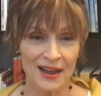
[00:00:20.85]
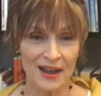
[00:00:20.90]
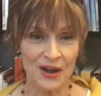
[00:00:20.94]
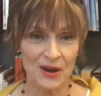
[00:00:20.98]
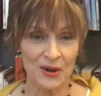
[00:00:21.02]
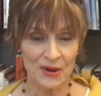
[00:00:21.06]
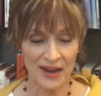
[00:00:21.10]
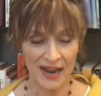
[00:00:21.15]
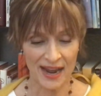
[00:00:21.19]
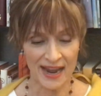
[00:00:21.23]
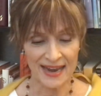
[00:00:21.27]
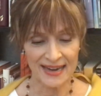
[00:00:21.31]

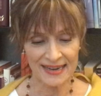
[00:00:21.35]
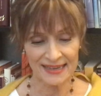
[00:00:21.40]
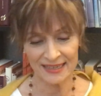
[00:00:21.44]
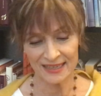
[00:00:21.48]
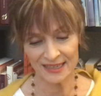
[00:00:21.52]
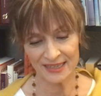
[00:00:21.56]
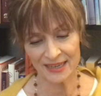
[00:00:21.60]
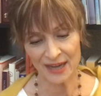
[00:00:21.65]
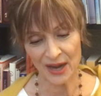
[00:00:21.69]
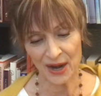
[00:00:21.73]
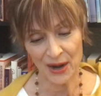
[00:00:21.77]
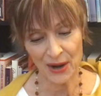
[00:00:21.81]
Okay,
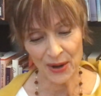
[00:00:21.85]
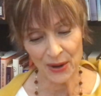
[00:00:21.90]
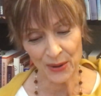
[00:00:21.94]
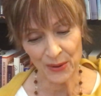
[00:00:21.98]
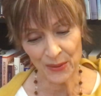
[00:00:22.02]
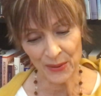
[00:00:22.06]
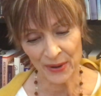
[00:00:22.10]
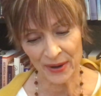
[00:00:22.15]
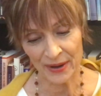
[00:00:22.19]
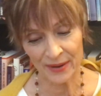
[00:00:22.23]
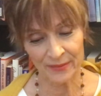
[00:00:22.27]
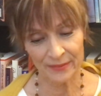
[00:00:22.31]

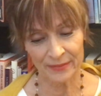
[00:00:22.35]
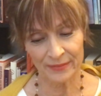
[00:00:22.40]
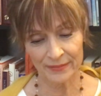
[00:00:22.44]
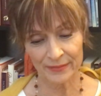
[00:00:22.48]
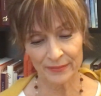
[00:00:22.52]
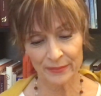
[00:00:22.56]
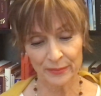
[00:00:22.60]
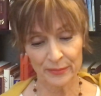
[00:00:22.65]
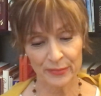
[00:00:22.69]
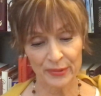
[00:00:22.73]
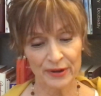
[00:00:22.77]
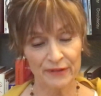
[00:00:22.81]
so
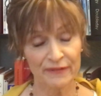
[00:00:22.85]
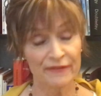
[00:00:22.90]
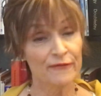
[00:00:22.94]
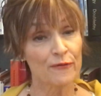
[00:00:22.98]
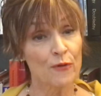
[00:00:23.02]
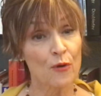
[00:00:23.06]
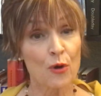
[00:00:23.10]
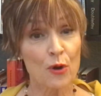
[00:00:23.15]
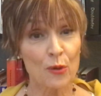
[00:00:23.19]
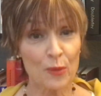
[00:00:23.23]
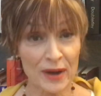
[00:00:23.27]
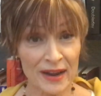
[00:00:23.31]

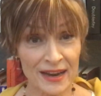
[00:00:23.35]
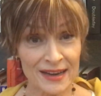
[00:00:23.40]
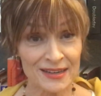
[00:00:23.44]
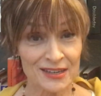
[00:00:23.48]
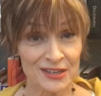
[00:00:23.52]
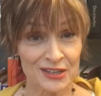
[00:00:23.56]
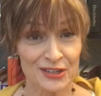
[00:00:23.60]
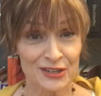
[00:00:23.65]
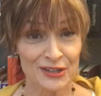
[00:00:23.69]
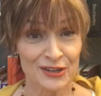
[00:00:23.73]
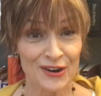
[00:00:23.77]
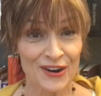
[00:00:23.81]
before we get
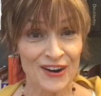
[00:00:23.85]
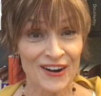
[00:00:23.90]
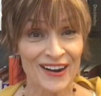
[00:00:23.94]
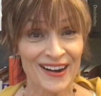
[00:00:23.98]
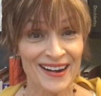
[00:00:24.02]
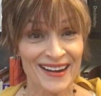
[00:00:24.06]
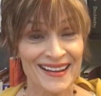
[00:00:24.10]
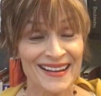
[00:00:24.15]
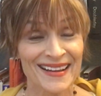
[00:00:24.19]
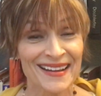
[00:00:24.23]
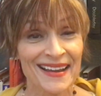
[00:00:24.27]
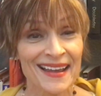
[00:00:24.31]

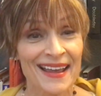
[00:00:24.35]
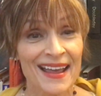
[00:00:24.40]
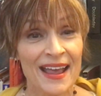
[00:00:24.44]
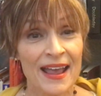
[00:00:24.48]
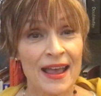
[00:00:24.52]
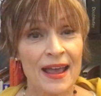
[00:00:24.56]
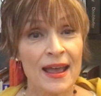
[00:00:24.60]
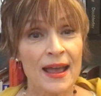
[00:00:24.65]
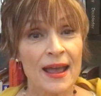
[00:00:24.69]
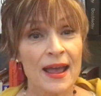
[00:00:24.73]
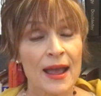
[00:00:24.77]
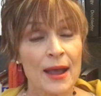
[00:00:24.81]
started,
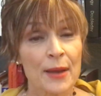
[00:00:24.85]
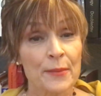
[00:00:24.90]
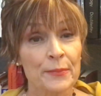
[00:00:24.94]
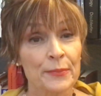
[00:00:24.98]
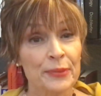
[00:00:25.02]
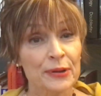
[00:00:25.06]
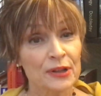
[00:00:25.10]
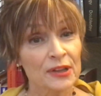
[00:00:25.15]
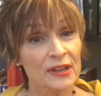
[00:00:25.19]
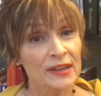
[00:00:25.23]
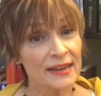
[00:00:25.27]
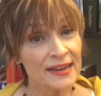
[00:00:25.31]

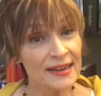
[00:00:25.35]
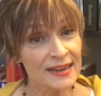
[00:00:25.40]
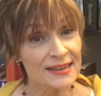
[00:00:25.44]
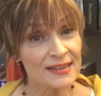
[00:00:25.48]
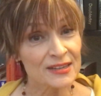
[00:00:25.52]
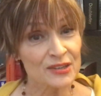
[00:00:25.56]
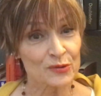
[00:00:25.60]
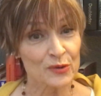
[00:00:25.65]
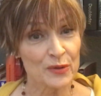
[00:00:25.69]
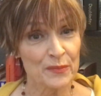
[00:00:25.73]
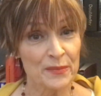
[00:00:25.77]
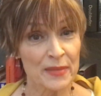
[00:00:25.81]

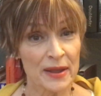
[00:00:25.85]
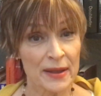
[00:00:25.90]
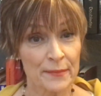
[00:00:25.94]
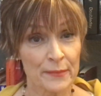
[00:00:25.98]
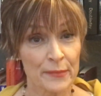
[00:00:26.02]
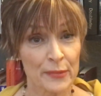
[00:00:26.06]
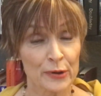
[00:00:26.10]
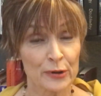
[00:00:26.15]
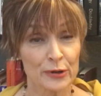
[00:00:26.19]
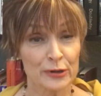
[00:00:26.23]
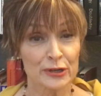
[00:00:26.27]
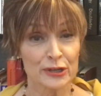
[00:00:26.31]
please
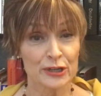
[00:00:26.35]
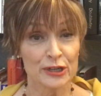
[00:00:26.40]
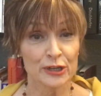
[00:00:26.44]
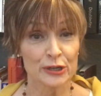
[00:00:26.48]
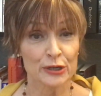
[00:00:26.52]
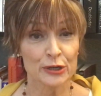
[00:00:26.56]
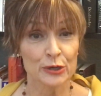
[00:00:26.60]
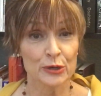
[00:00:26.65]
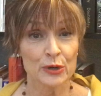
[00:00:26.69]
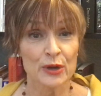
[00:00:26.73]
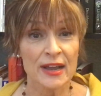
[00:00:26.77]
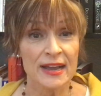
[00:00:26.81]
remember
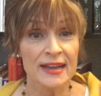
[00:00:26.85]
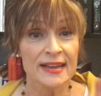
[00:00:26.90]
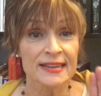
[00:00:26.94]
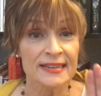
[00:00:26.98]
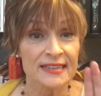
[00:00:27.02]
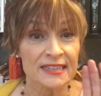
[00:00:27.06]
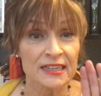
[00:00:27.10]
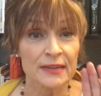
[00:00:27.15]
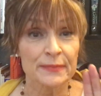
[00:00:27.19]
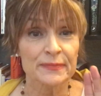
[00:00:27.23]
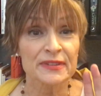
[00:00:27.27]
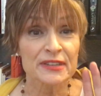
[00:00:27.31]
to
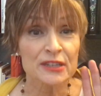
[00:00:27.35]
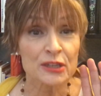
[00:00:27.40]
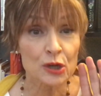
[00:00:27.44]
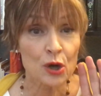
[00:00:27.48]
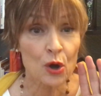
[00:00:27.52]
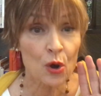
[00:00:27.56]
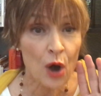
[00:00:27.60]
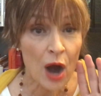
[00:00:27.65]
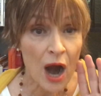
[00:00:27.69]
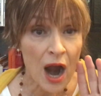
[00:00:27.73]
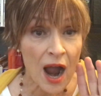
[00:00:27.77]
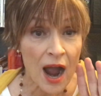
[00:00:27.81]

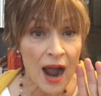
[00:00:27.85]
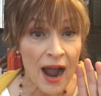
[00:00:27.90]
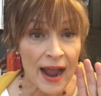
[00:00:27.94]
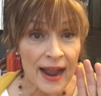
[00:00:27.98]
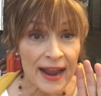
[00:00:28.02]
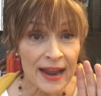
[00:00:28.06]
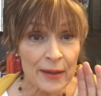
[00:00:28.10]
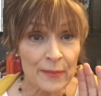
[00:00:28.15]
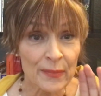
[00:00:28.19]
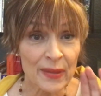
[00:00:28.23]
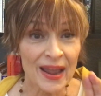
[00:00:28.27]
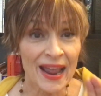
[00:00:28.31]

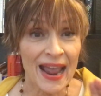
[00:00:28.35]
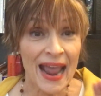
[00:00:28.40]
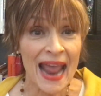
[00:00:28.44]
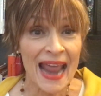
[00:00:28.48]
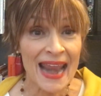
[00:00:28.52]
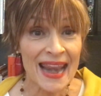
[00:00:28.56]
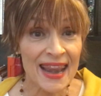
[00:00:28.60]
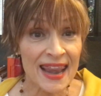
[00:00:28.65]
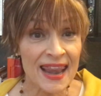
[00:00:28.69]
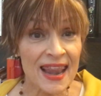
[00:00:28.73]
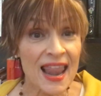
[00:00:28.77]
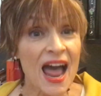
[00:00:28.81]
subscribe
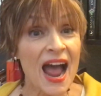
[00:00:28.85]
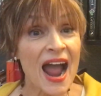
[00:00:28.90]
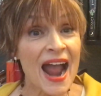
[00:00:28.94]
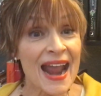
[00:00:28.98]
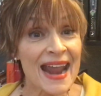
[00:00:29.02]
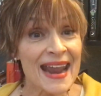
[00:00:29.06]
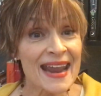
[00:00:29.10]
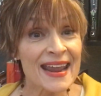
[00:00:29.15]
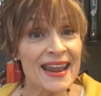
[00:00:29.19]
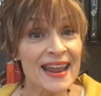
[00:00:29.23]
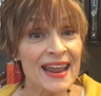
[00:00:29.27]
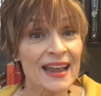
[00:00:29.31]
and
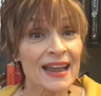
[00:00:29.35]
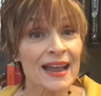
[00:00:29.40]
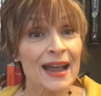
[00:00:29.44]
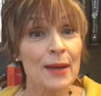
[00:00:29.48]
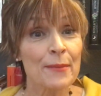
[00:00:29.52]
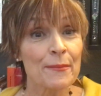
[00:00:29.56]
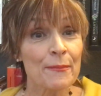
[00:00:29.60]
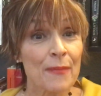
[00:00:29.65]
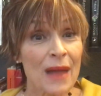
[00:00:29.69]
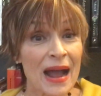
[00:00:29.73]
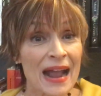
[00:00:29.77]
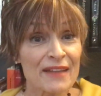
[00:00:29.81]
like
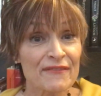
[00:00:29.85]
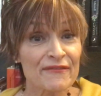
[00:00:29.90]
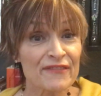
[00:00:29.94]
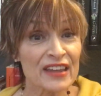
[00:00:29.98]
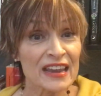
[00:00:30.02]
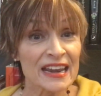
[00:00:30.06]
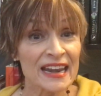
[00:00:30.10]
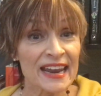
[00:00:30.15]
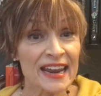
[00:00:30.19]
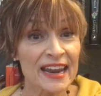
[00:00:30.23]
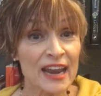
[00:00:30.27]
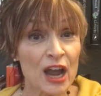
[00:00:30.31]
my
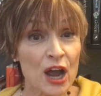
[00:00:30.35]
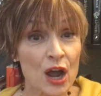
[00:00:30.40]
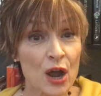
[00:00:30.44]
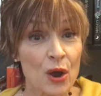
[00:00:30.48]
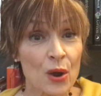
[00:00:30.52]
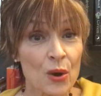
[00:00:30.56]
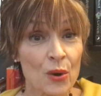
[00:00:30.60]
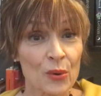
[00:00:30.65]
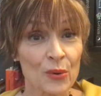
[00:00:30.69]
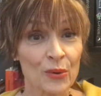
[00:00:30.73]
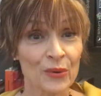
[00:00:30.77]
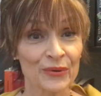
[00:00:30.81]

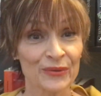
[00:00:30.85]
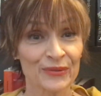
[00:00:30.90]
video.